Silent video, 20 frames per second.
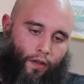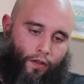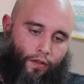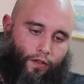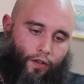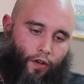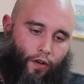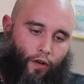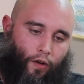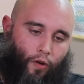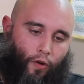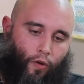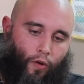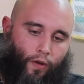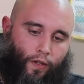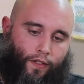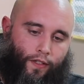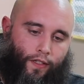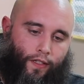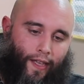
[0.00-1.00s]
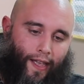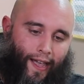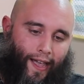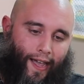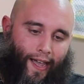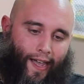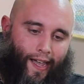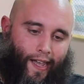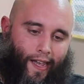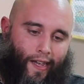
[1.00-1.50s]
So
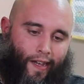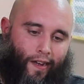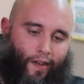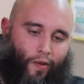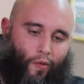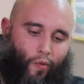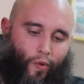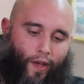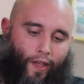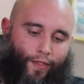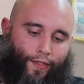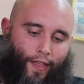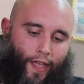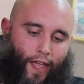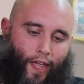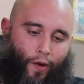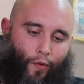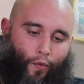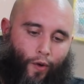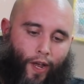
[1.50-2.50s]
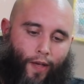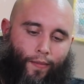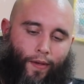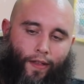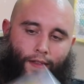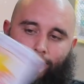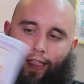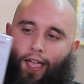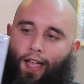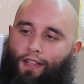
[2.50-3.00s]
tied with a
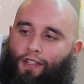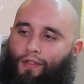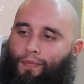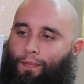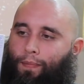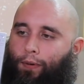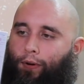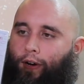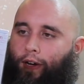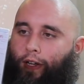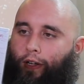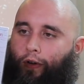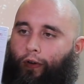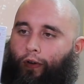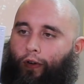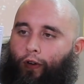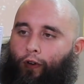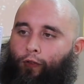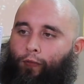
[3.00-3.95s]
ribbon, that's pretty cool.